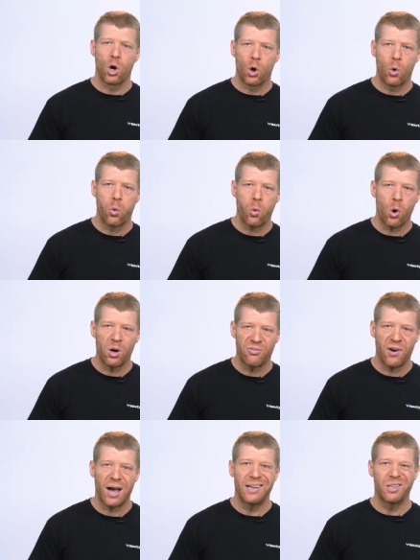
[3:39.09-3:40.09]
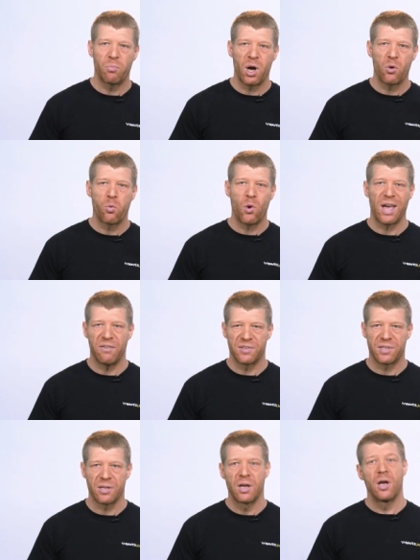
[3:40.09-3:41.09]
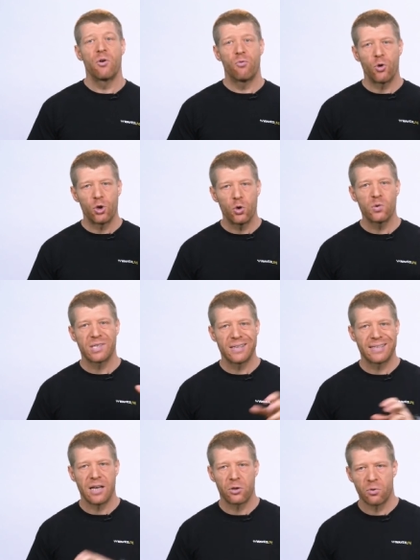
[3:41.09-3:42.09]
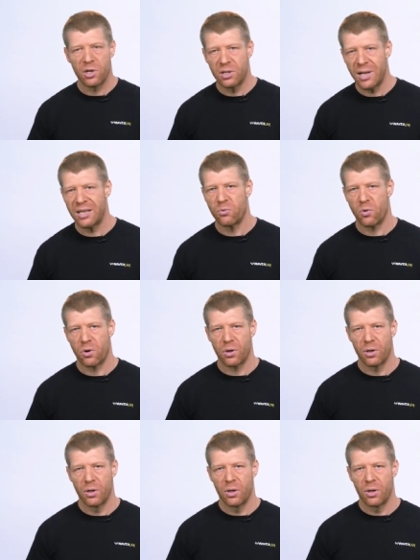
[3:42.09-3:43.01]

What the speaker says: qualified by Waves for use in a SoundGrid network.